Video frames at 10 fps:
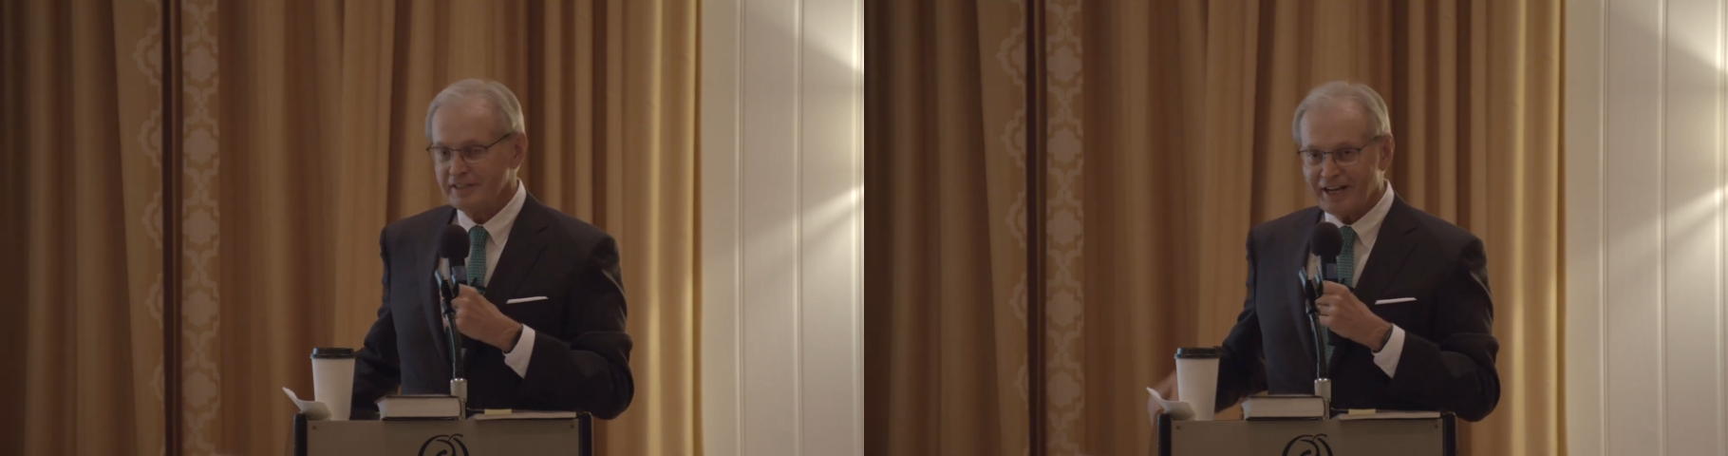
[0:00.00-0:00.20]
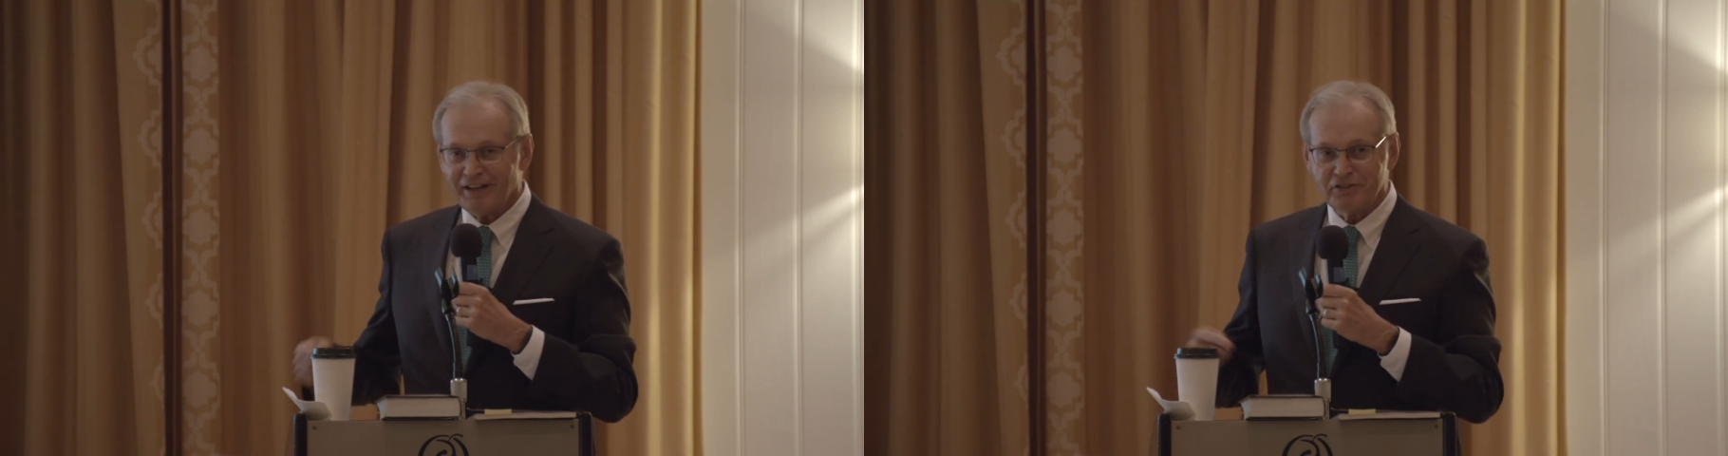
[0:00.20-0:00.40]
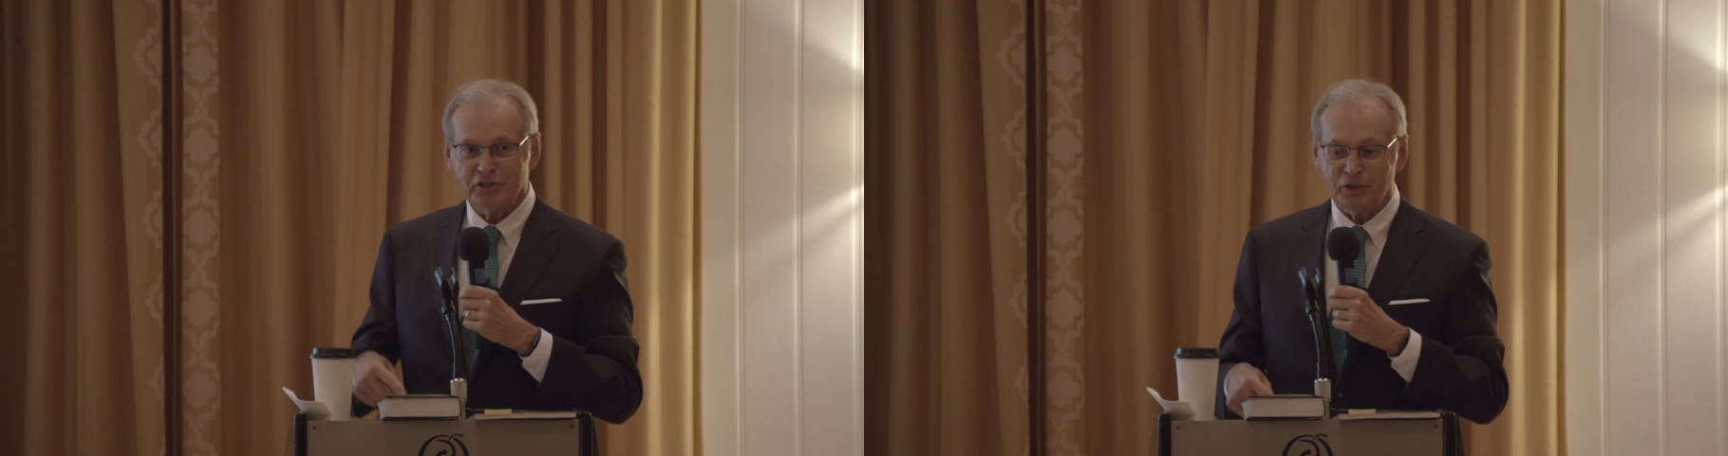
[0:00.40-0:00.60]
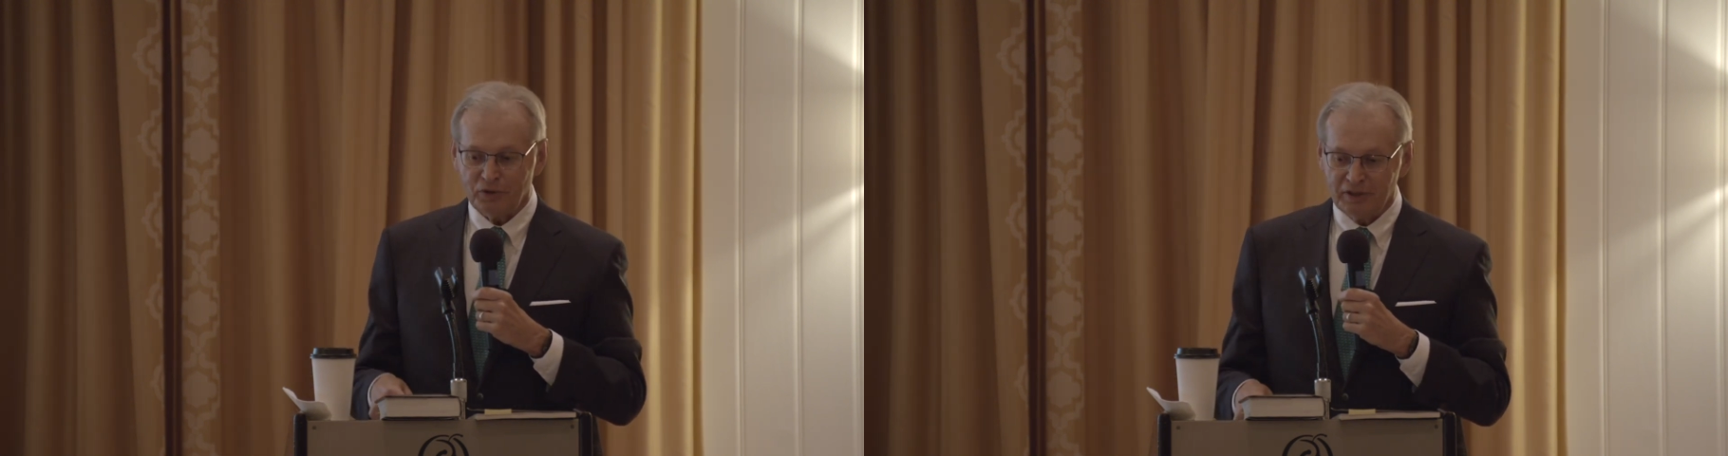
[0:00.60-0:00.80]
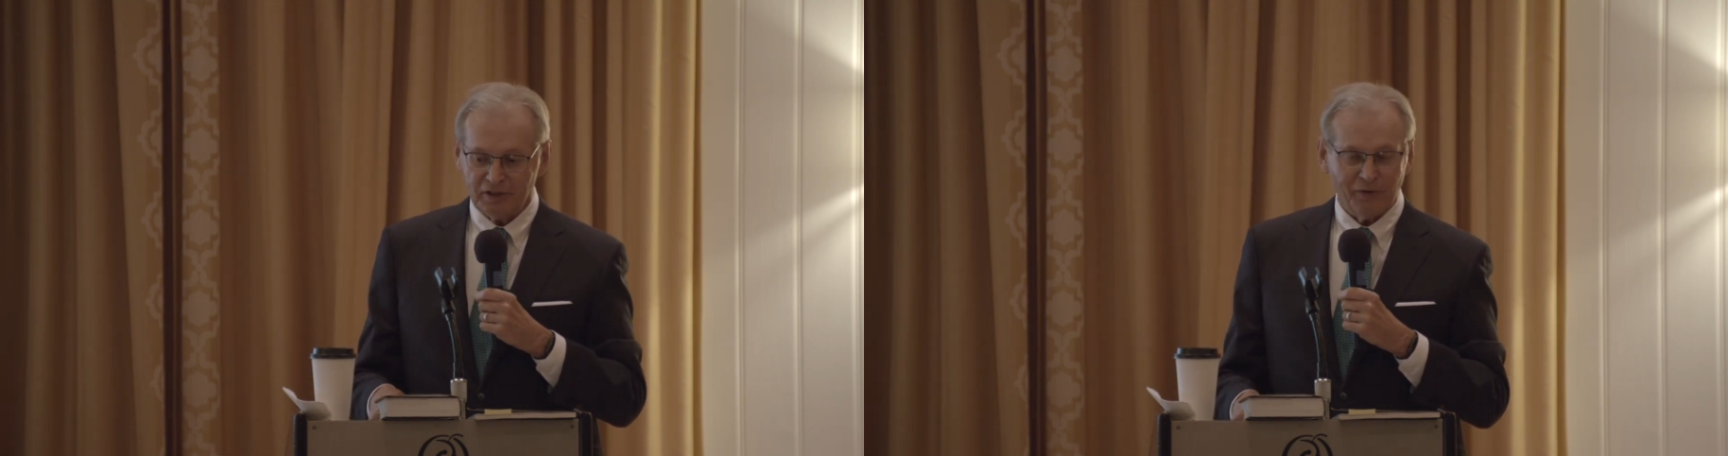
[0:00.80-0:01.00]
tells
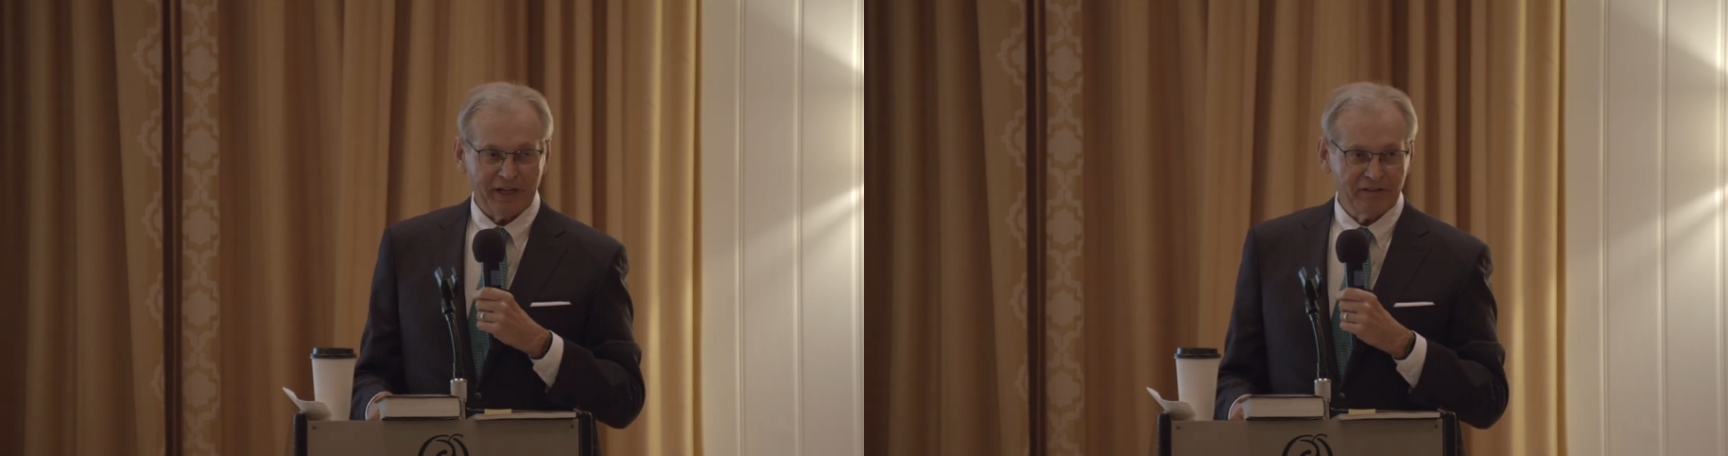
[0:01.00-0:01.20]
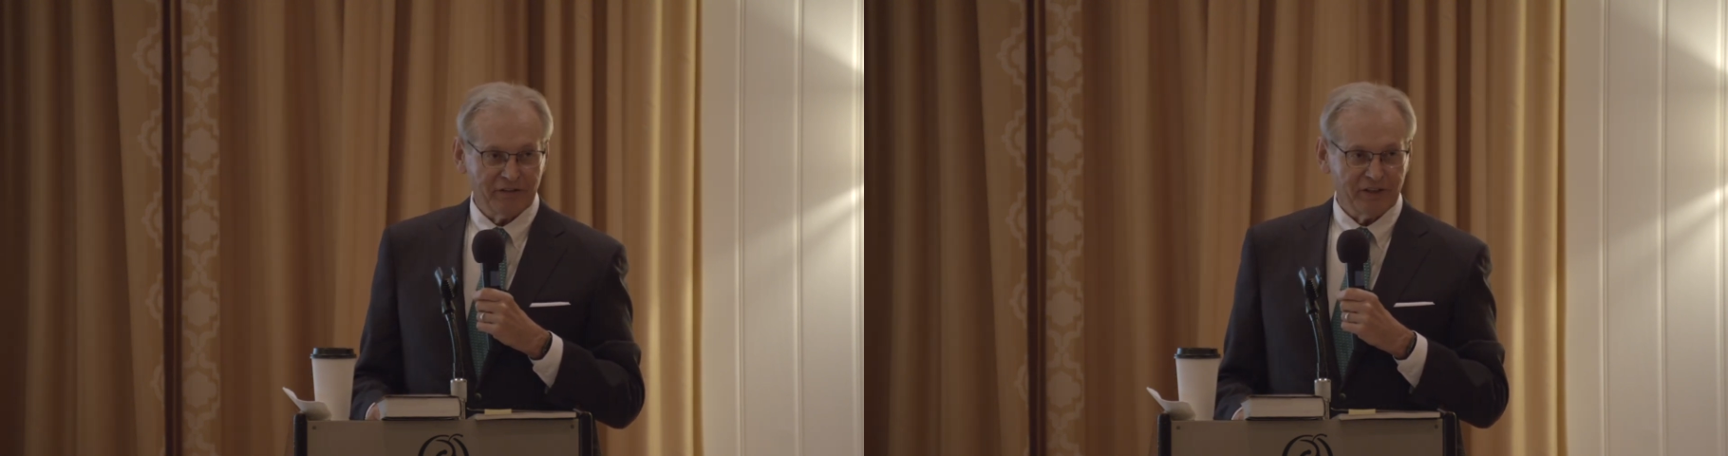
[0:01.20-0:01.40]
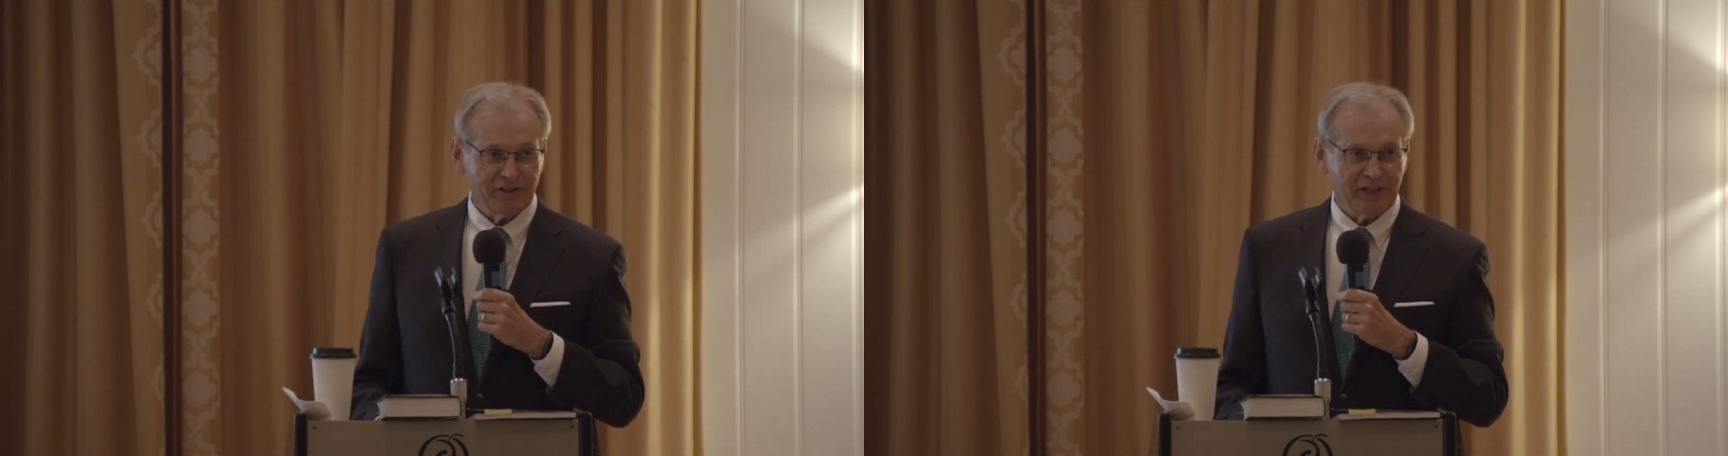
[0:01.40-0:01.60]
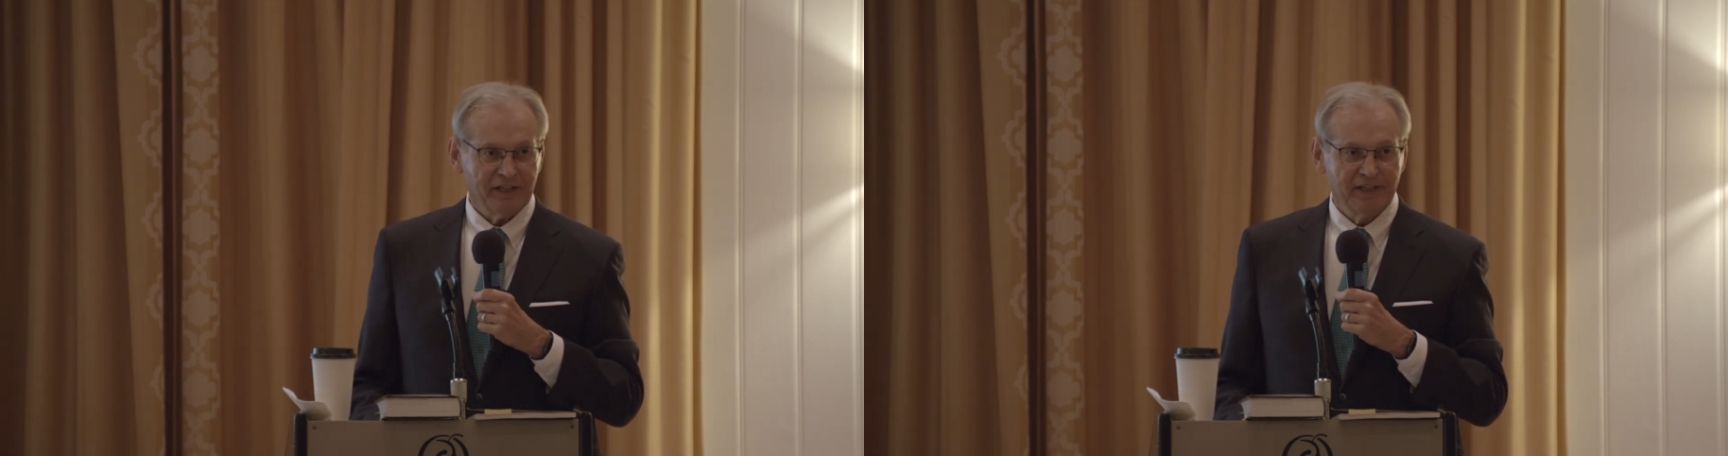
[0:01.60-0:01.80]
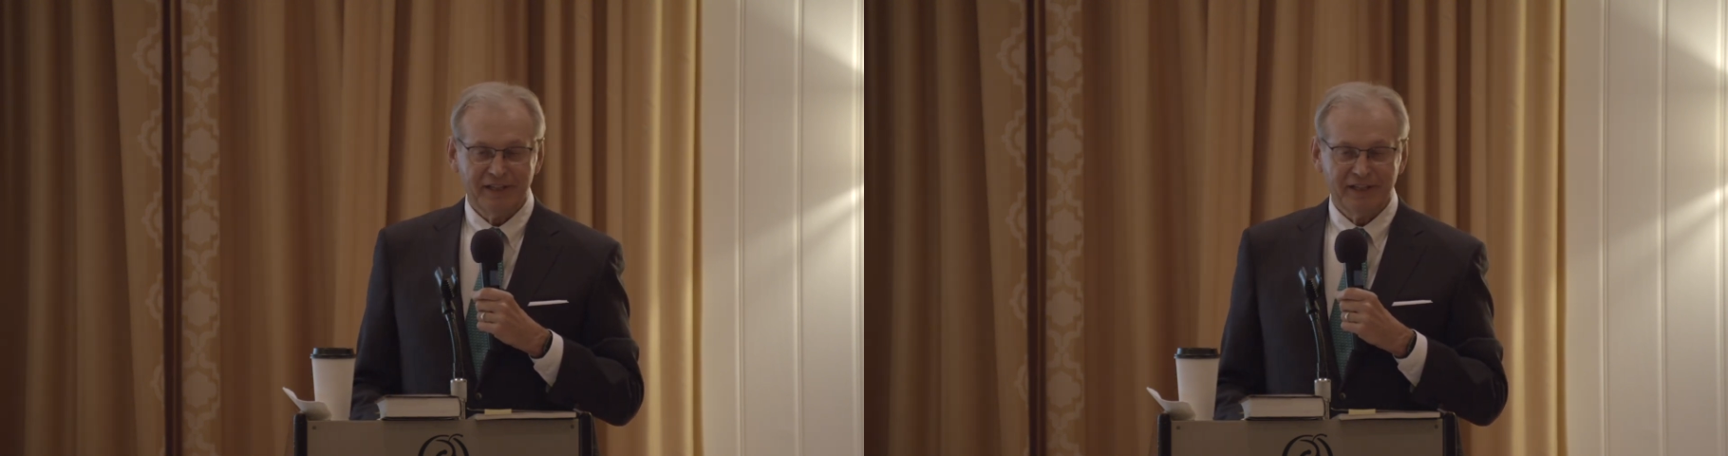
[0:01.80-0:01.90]
you quite clearly